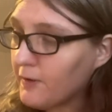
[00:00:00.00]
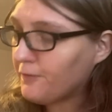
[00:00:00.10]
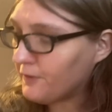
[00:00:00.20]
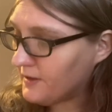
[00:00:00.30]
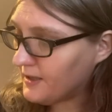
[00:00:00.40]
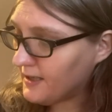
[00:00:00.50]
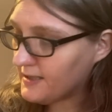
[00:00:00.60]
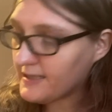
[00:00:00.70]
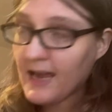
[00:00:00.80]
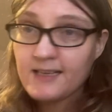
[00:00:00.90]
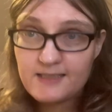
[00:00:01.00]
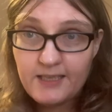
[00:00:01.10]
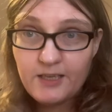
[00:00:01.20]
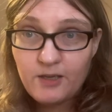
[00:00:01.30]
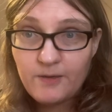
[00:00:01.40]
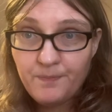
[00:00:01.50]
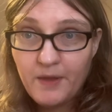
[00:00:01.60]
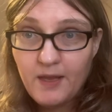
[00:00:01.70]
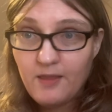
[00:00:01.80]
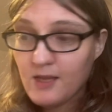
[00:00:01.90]
of the text here
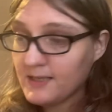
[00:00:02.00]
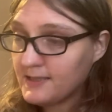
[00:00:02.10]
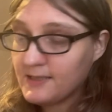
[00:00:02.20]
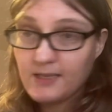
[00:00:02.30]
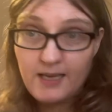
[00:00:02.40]
in this